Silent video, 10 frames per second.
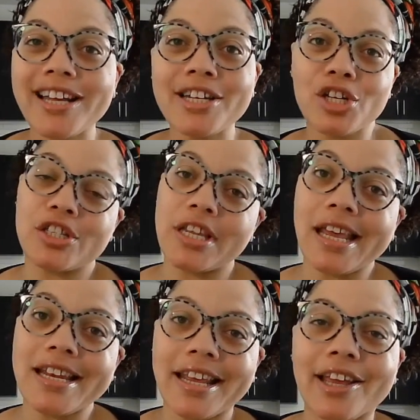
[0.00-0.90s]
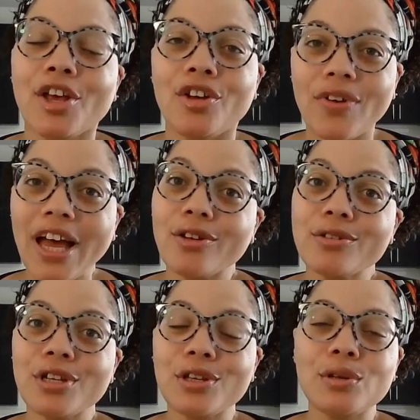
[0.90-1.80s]
understanding of how
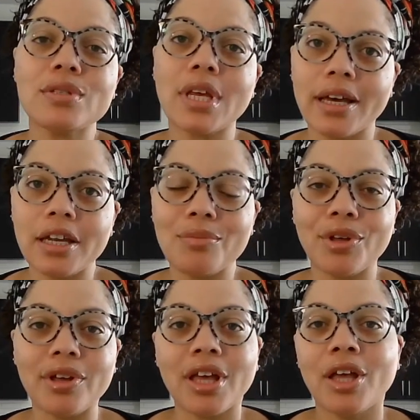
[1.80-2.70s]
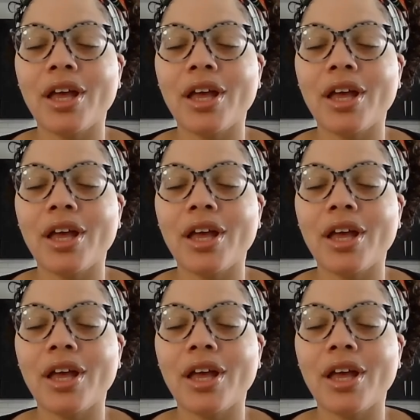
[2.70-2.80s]
to use Honeybook.